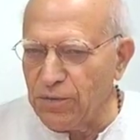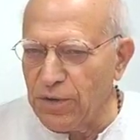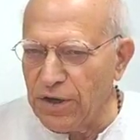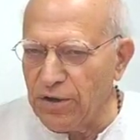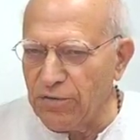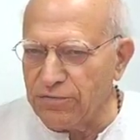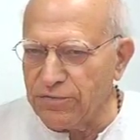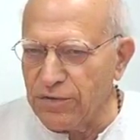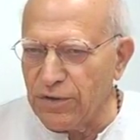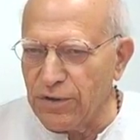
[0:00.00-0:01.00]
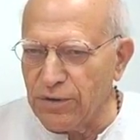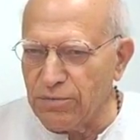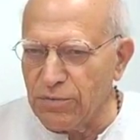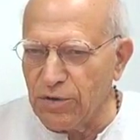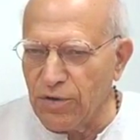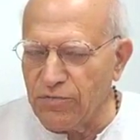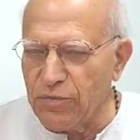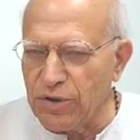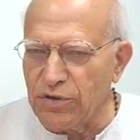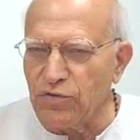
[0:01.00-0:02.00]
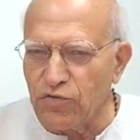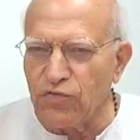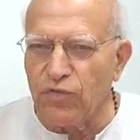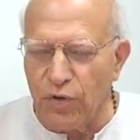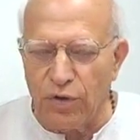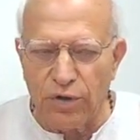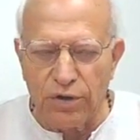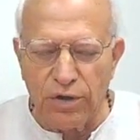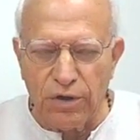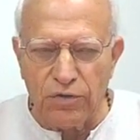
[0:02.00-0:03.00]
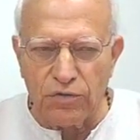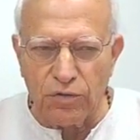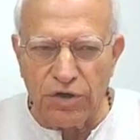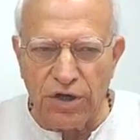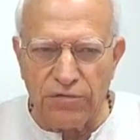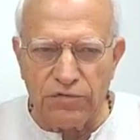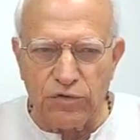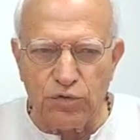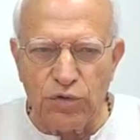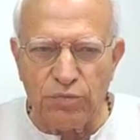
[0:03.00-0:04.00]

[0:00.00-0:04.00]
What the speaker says: way of being useful. So they have two